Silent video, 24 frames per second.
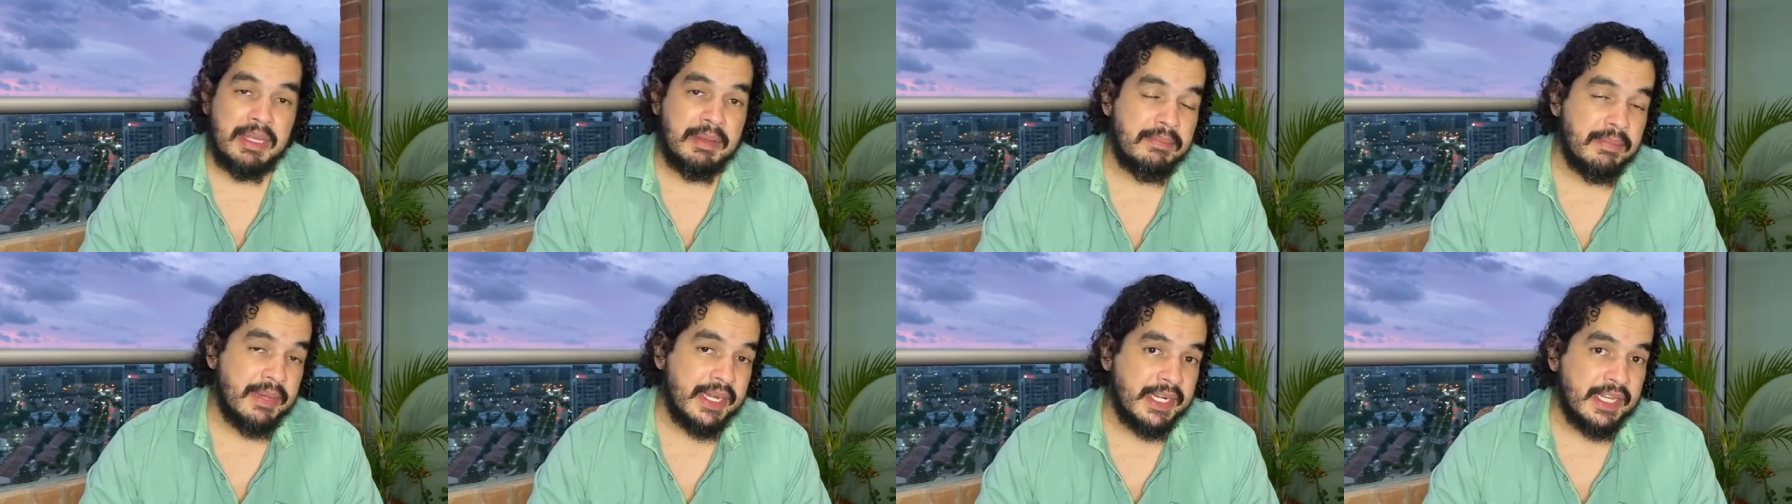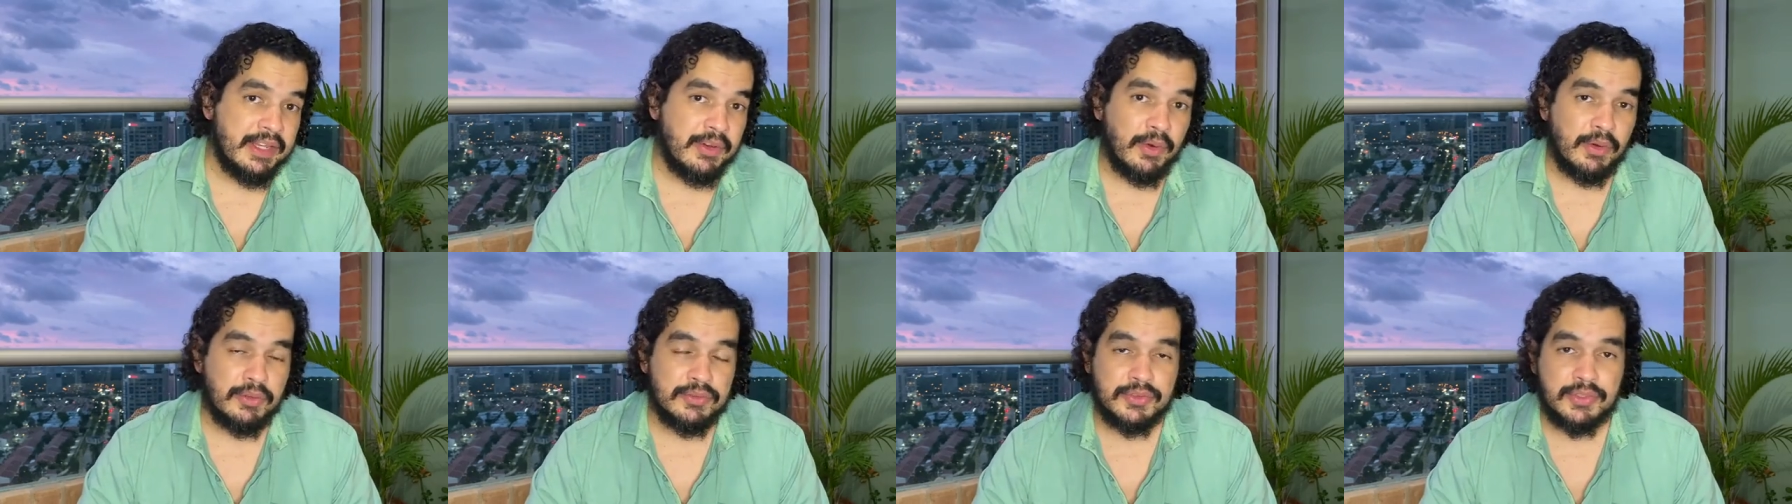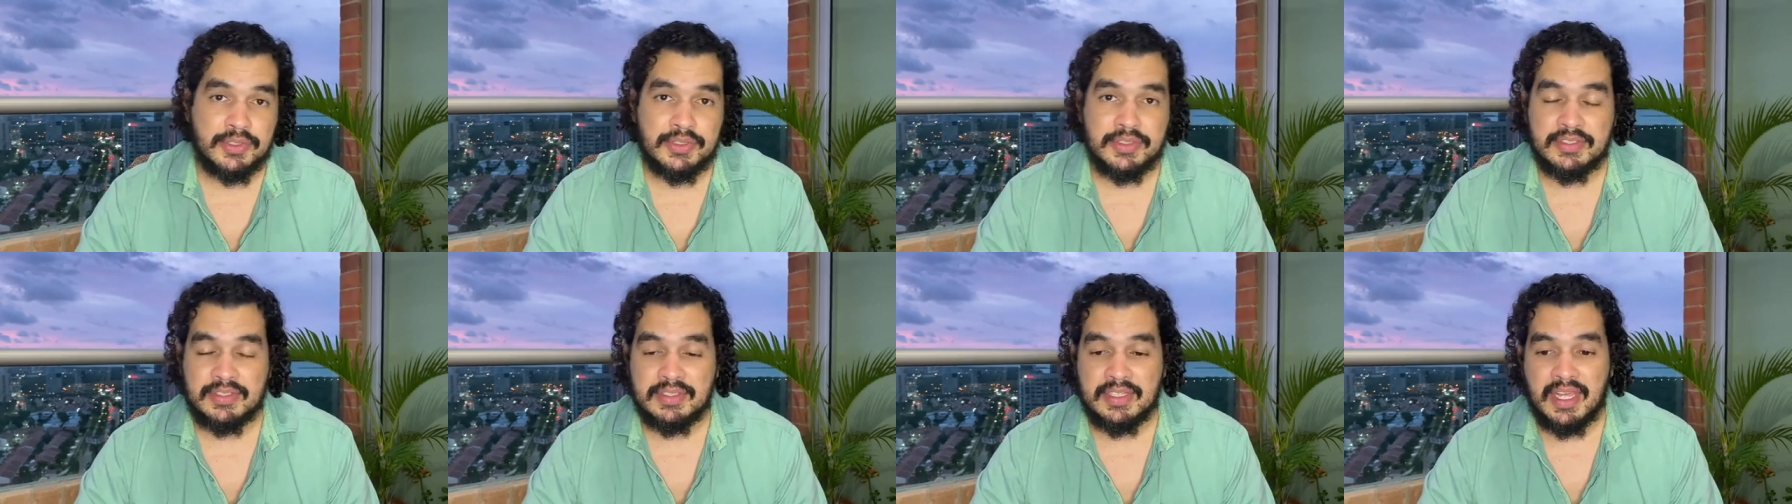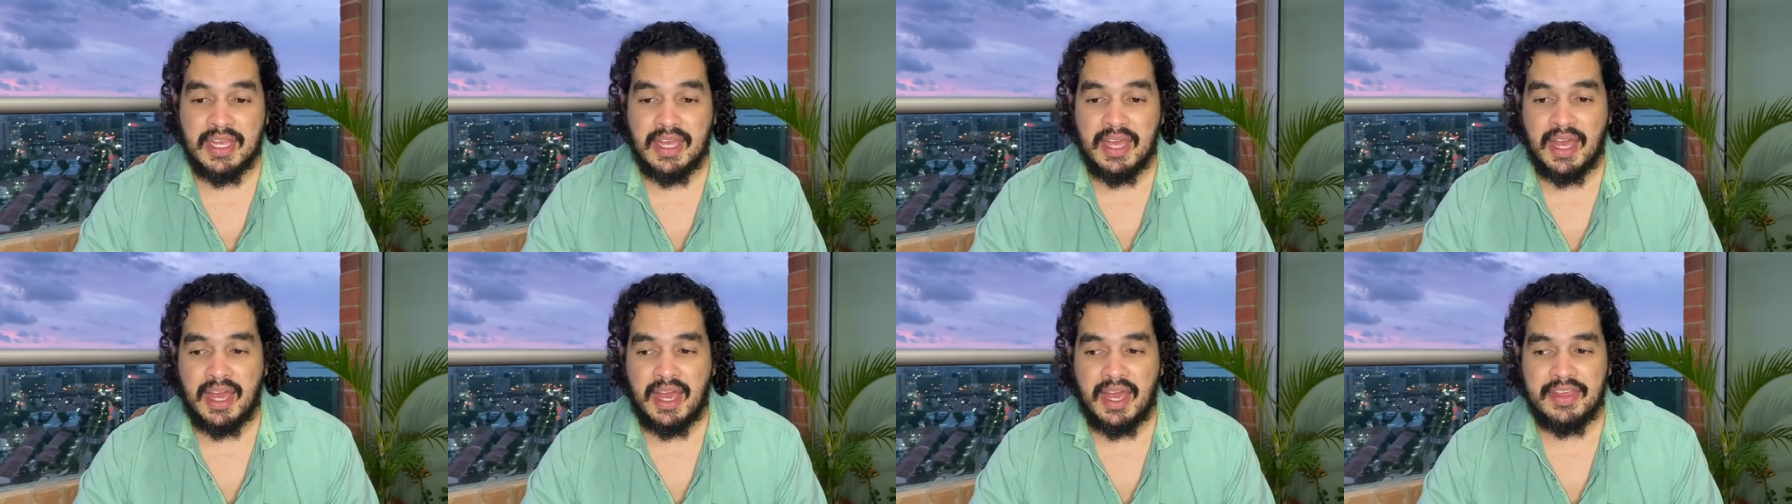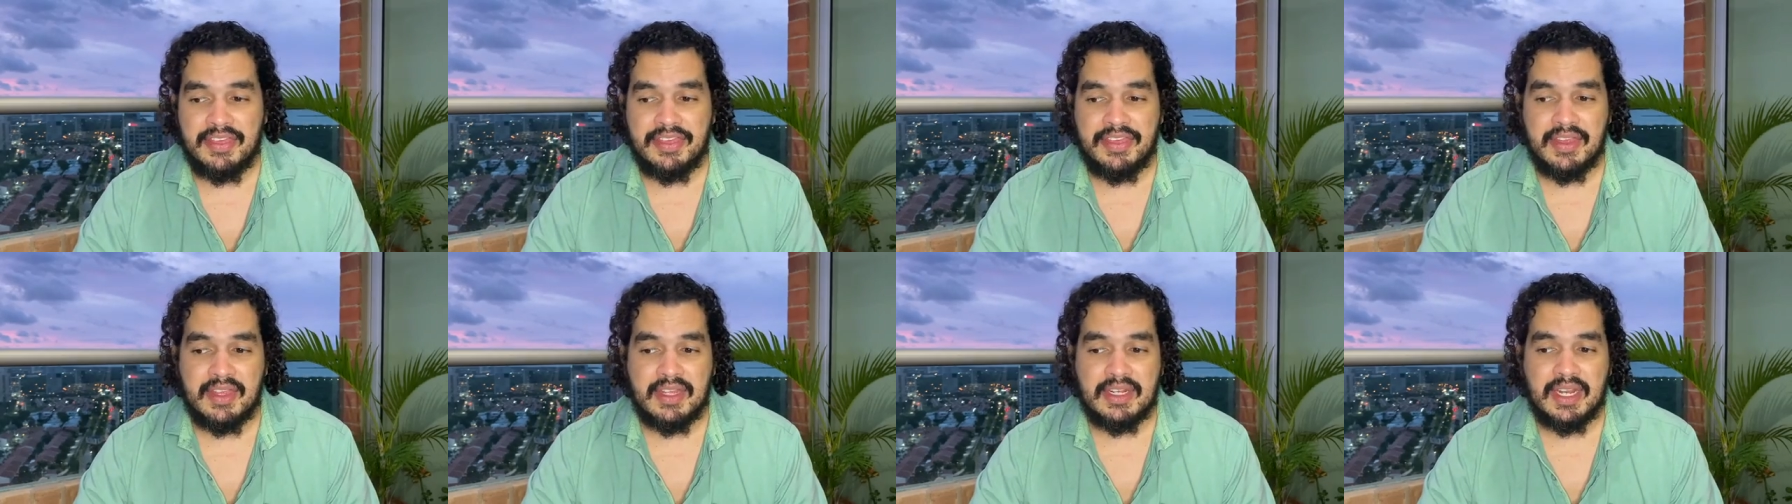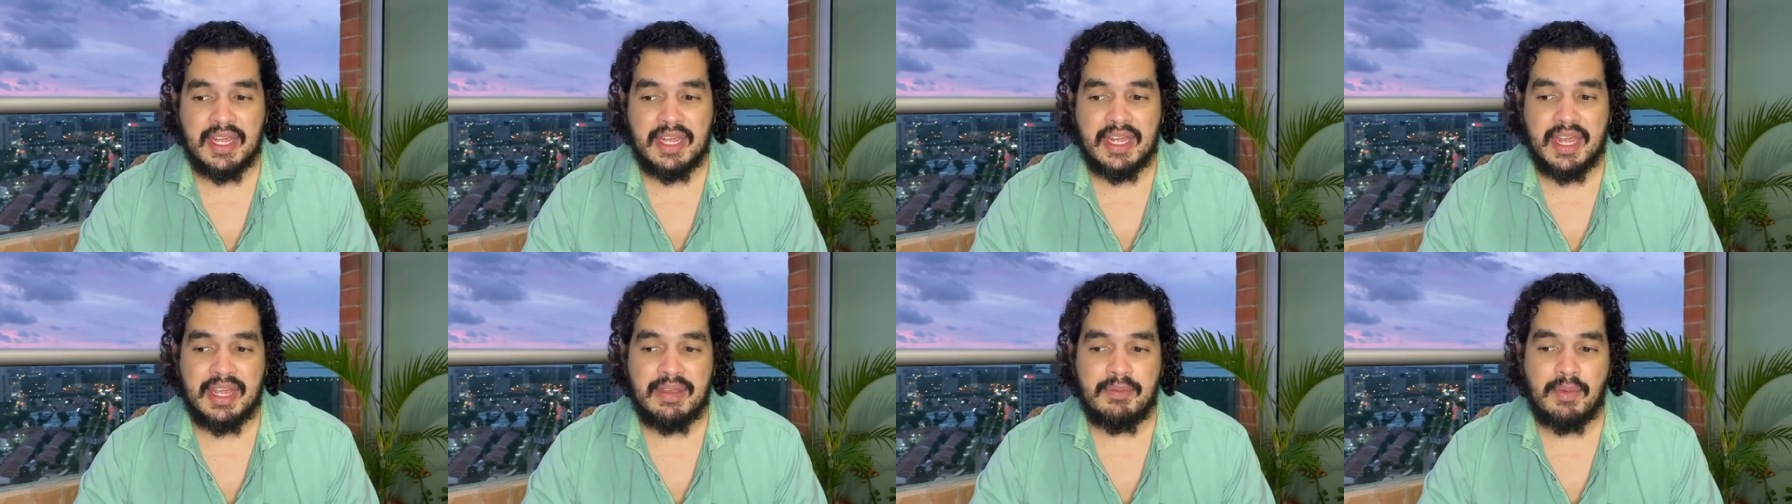in many countries I think
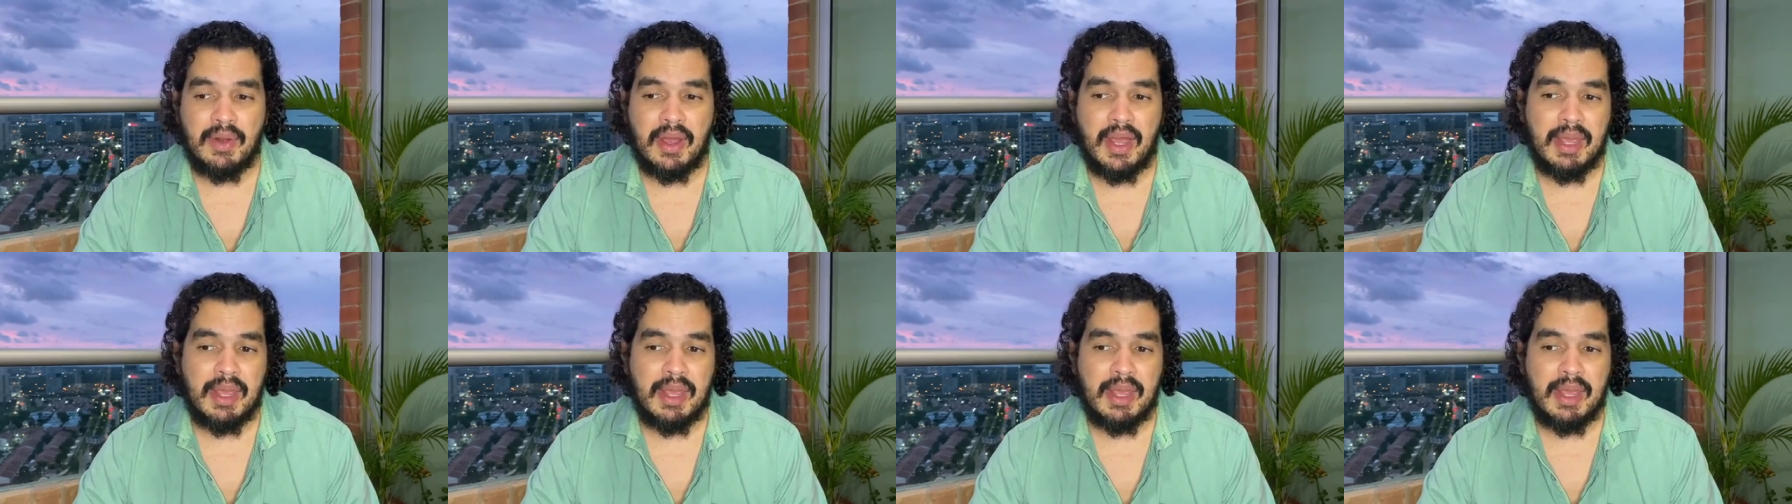like I,